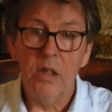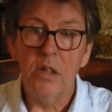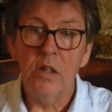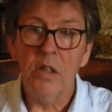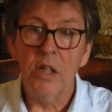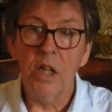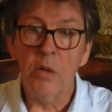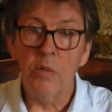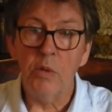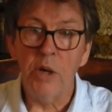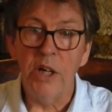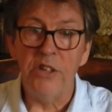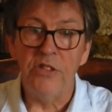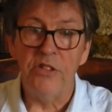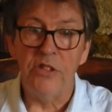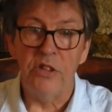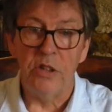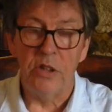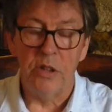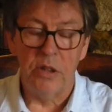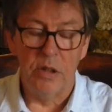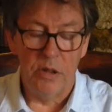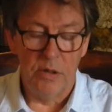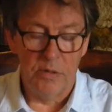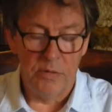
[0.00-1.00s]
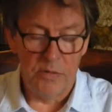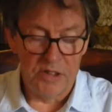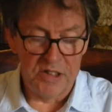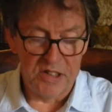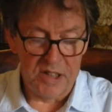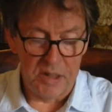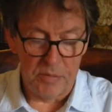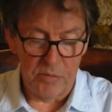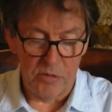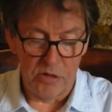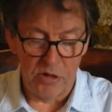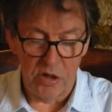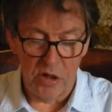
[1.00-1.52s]
They waited for
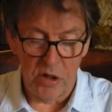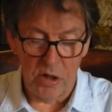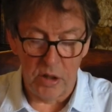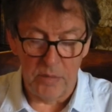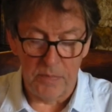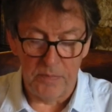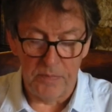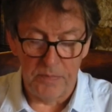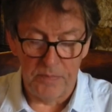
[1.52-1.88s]
some time.